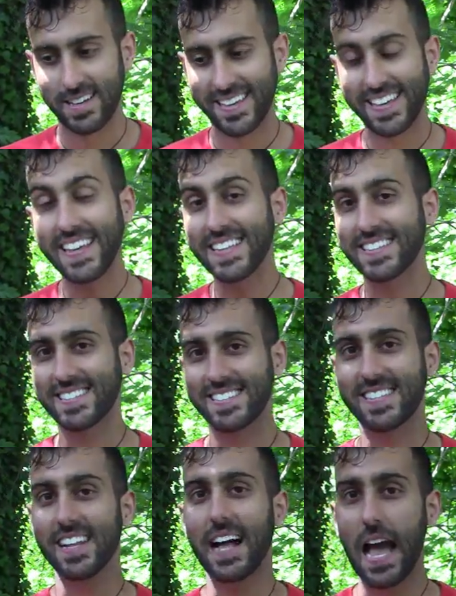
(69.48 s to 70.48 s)
kids
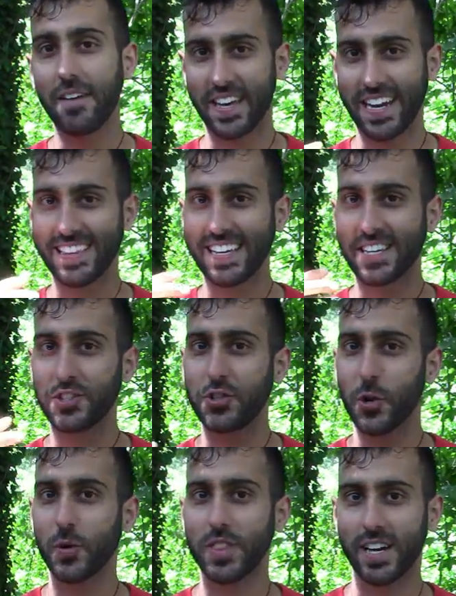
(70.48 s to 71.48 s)
still have that and they
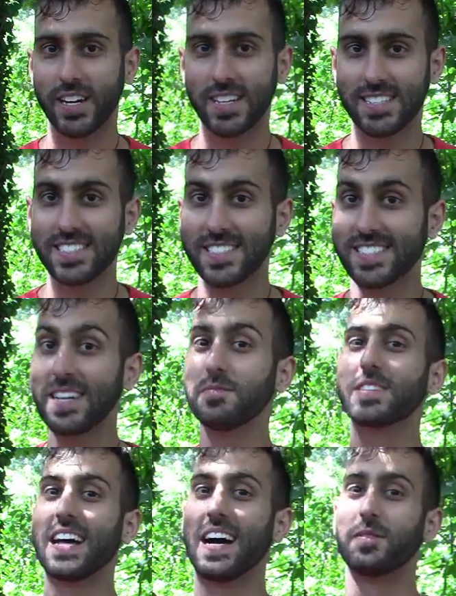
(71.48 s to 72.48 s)
show that in us. And
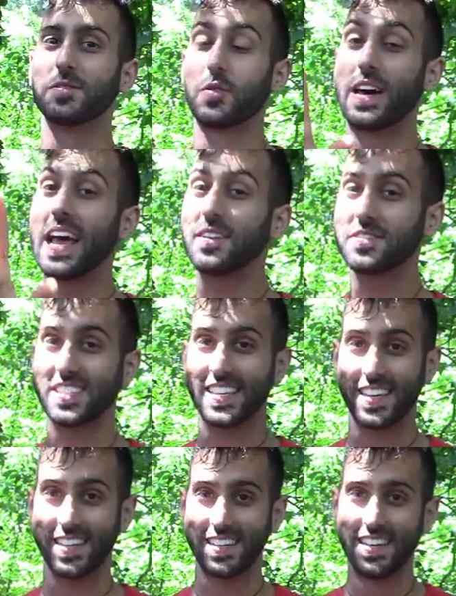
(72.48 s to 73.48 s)
sometimes what I've
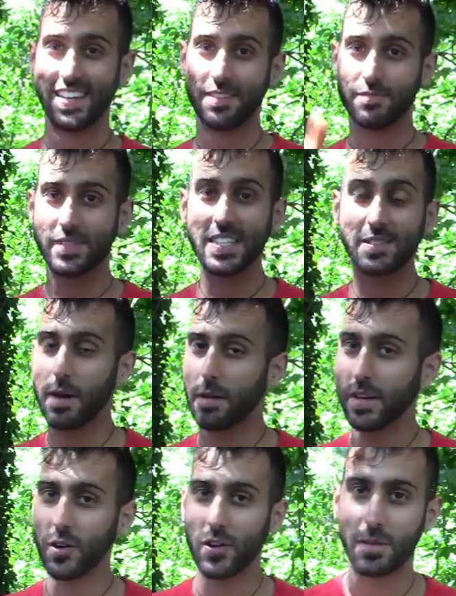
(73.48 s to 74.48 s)
seen, this might
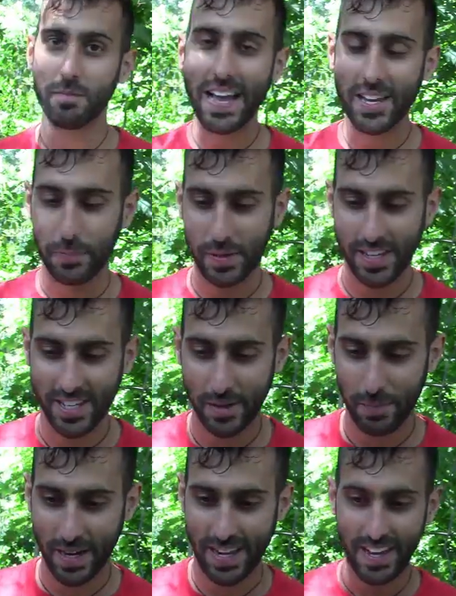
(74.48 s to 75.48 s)
be only my opinion,
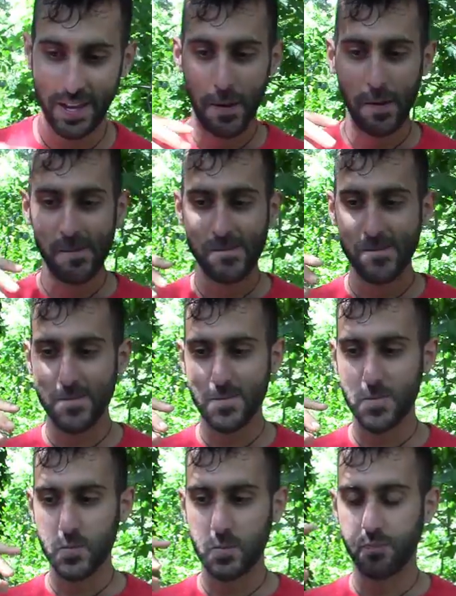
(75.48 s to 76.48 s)
but
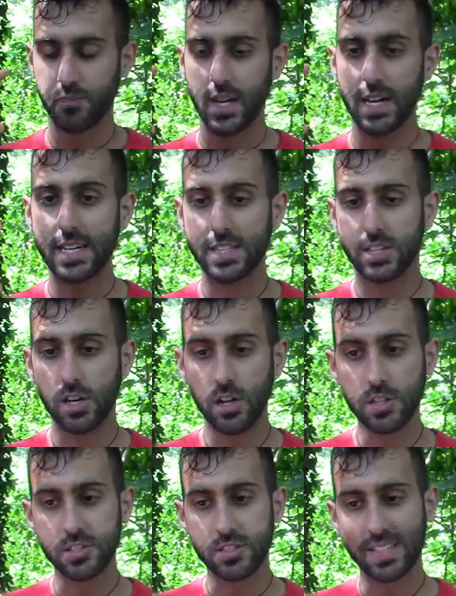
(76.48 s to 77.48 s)

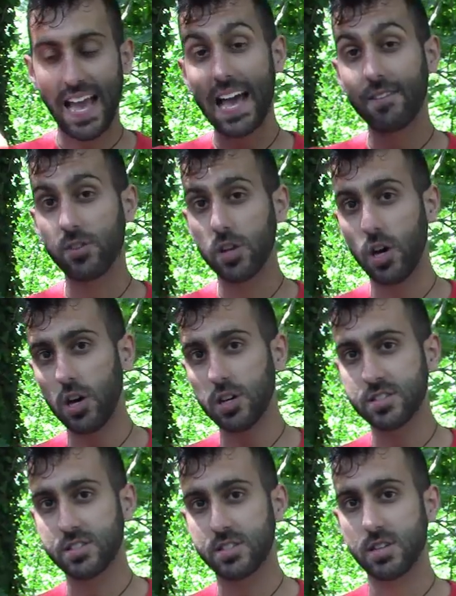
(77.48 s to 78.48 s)
adults that have
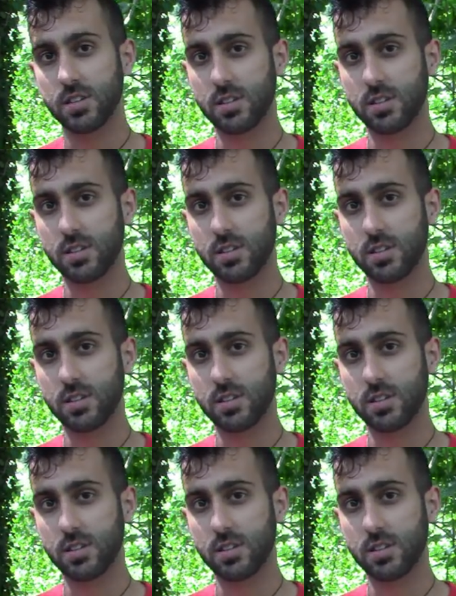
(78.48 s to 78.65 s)
lost